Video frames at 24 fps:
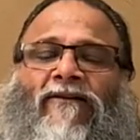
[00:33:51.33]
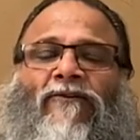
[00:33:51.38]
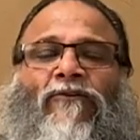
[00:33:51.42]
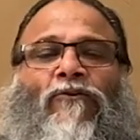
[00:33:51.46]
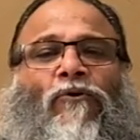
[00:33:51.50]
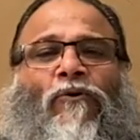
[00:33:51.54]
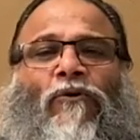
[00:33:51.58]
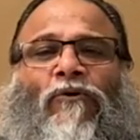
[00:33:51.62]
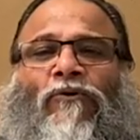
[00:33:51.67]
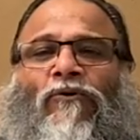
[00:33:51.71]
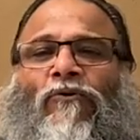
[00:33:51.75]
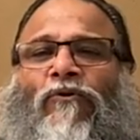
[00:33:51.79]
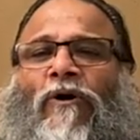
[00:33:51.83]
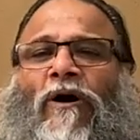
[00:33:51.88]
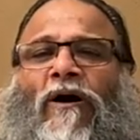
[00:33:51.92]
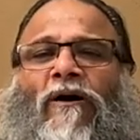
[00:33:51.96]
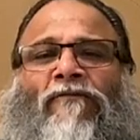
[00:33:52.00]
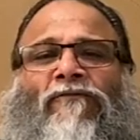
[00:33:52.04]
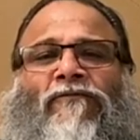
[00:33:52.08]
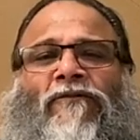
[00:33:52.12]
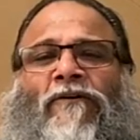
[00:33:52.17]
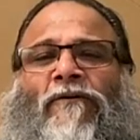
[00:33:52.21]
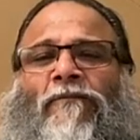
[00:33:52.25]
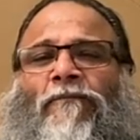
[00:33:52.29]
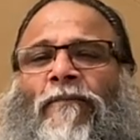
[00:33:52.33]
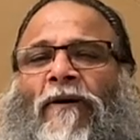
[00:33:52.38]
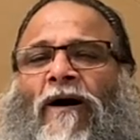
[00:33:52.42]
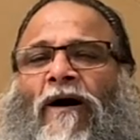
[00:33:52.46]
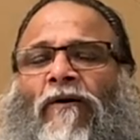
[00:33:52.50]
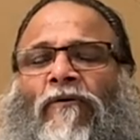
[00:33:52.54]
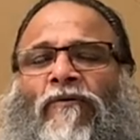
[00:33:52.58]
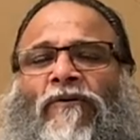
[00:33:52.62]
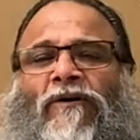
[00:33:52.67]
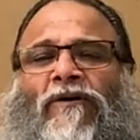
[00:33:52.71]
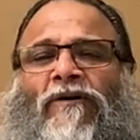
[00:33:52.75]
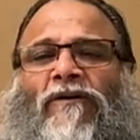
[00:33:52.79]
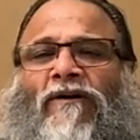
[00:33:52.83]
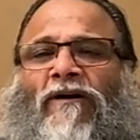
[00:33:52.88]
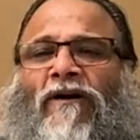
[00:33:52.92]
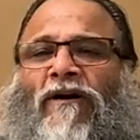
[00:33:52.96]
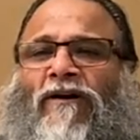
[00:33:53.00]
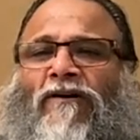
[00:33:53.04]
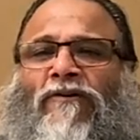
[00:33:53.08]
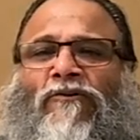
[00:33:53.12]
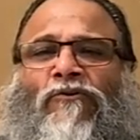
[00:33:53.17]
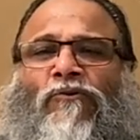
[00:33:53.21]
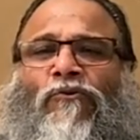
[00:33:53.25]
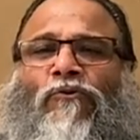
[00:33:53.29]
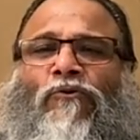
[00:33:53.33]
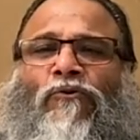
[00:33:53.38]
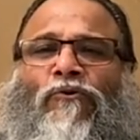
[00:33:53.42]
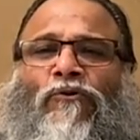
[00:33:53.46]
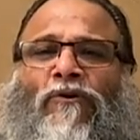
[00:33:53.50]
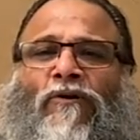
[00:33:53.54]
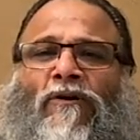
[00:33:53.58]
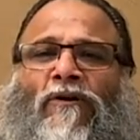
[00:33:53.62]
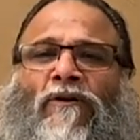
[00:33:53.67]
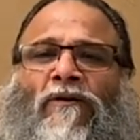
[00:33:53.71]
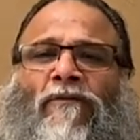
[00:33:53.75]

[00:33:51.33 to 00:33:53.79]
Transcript: Don't go after power, control.